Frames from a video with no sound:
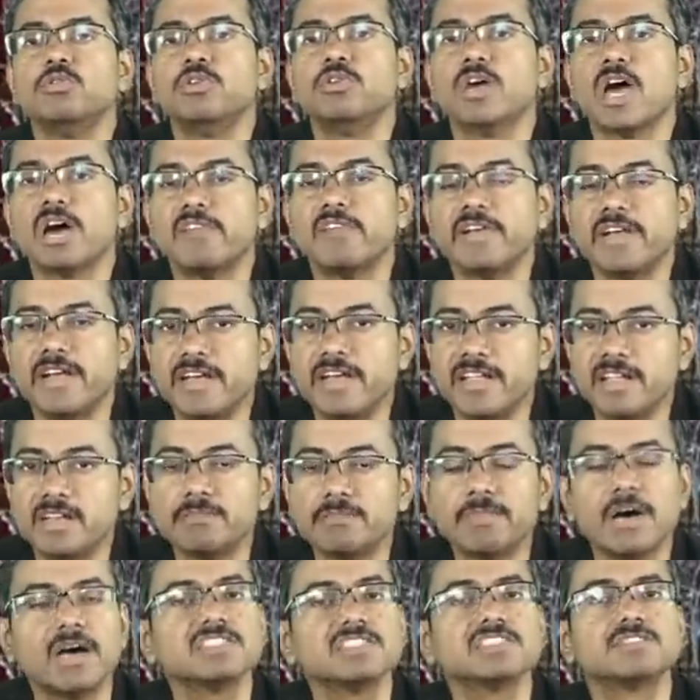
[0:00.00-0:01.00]
Do you have an
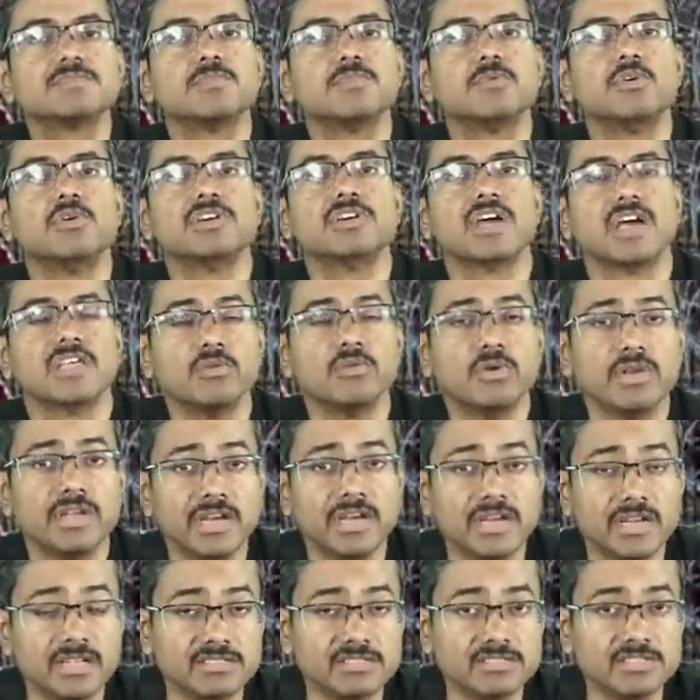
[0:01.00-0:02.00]
Indian passport? Are you
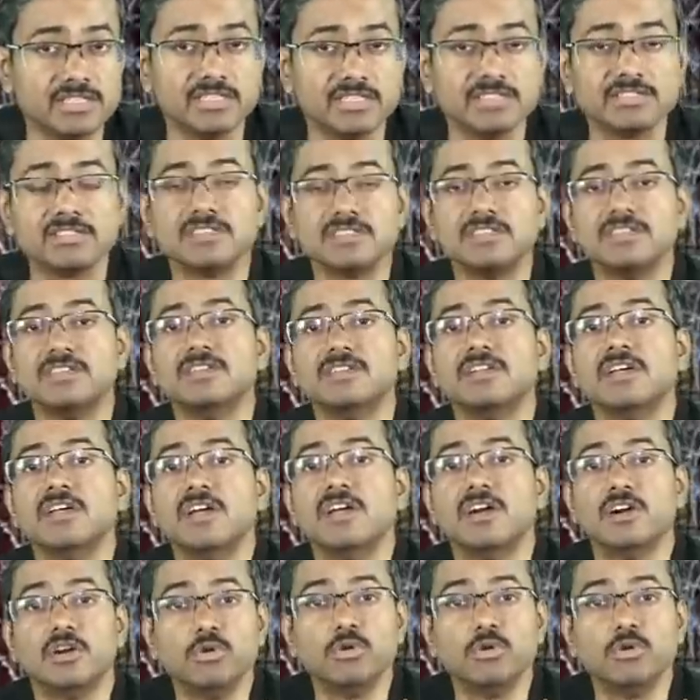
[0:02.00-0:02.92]
an Indian citizen?